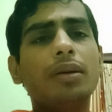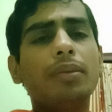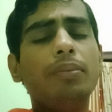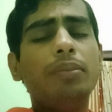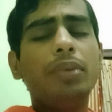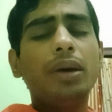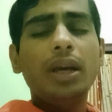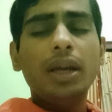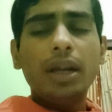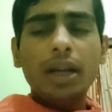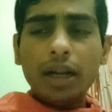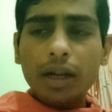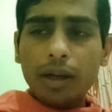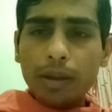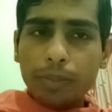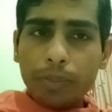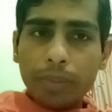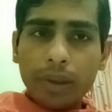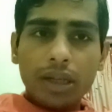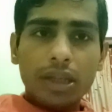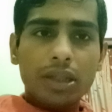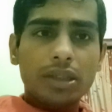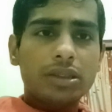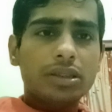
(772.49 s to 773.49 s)
be it
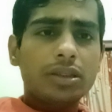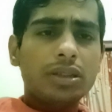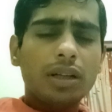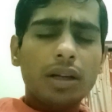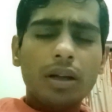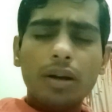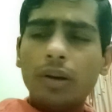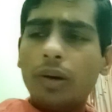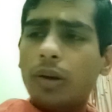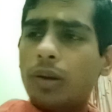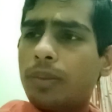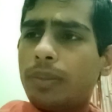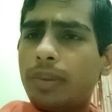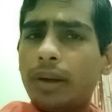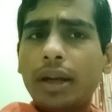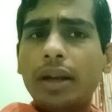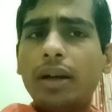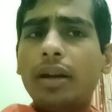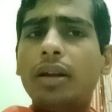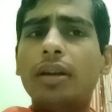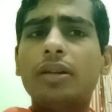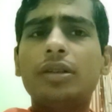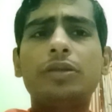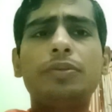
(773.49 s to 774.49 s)
petitioner or be
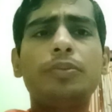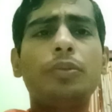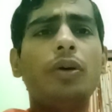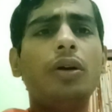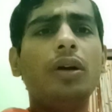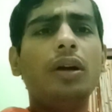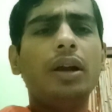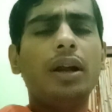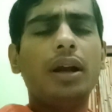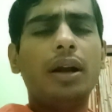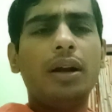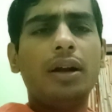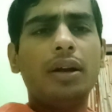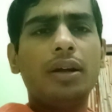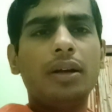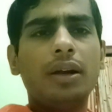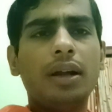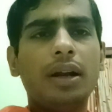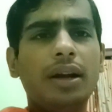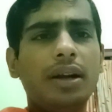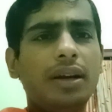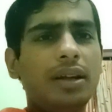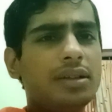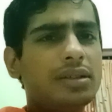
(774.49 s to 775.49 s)
it respondent,
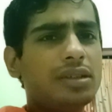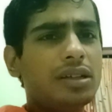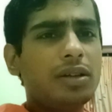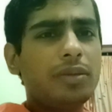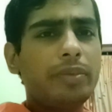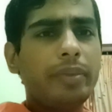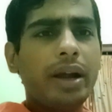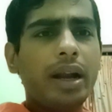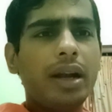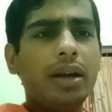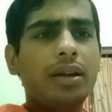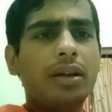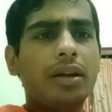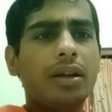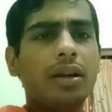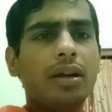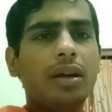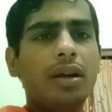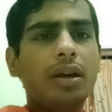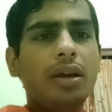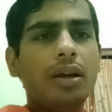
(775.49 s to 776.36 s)
it doesn't matter.